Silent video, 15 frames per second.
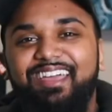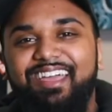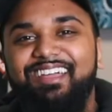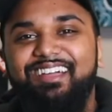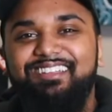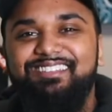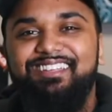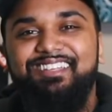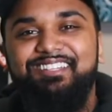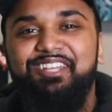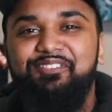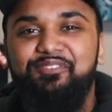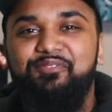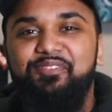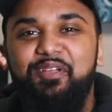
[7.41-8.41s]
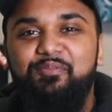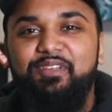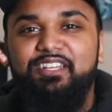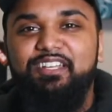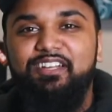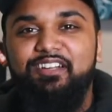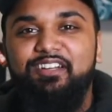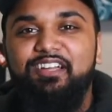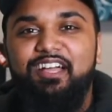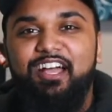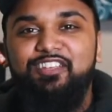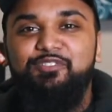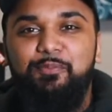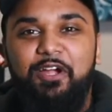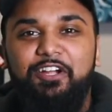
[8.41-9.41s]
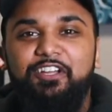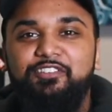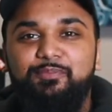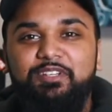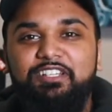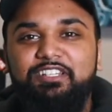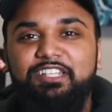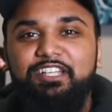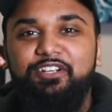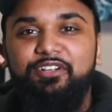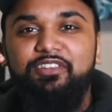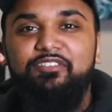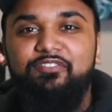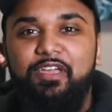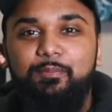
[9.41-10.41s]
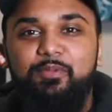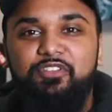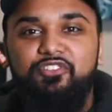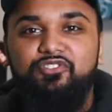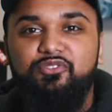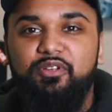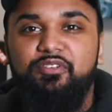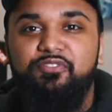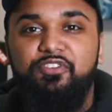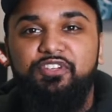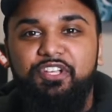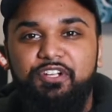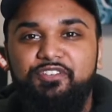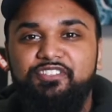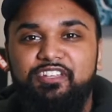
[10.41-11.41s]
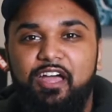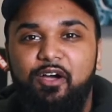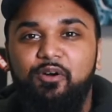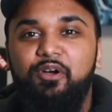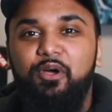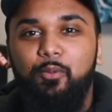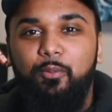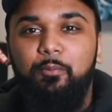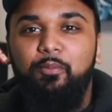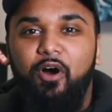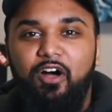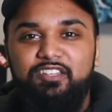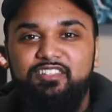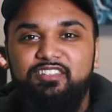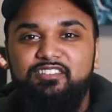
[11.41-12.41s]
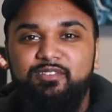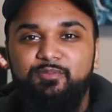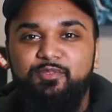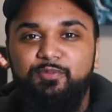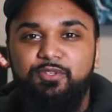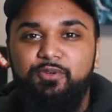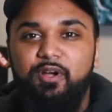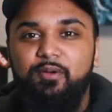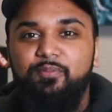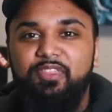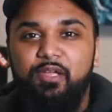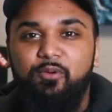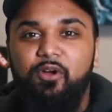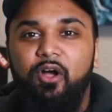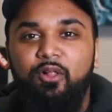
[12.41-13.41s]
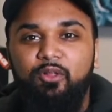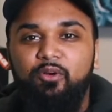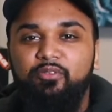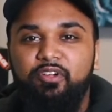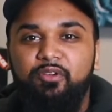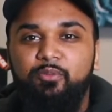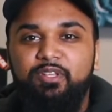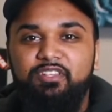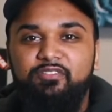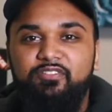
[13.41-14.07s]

Hey guys, Nick from VapeMeet here. Aspire has been a leader in the vape industry for years now. When pod systems blew up, they were all over it with